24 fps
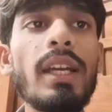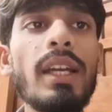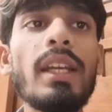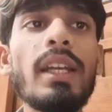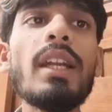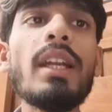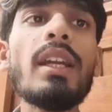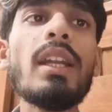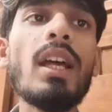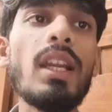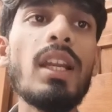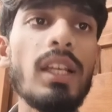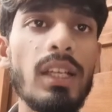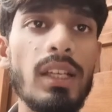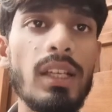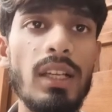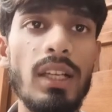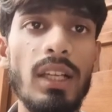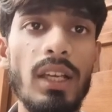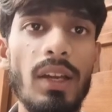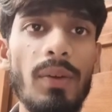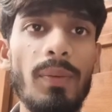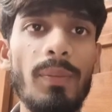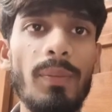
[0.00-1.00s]
data link
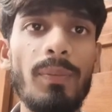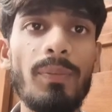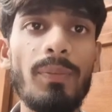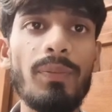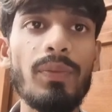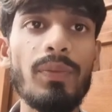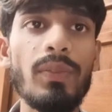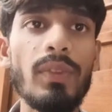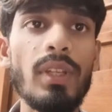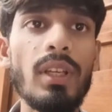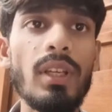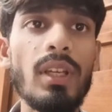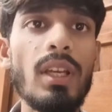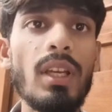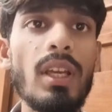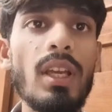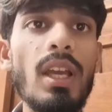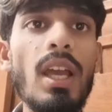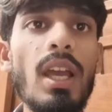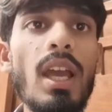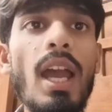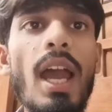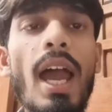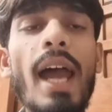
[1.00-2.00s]
layer
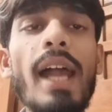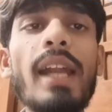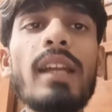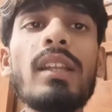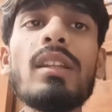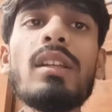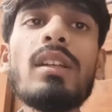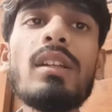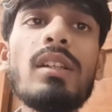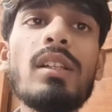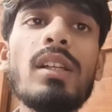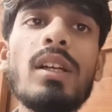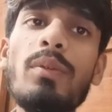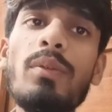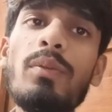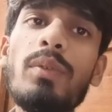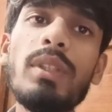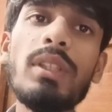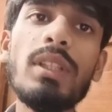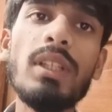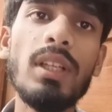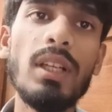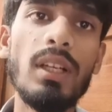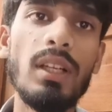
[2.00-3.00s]
and the
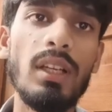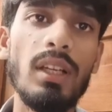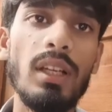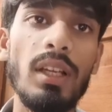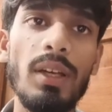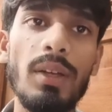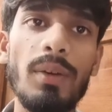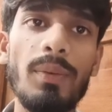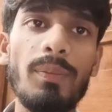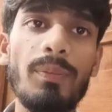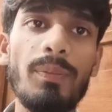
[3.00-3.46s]
physical layer.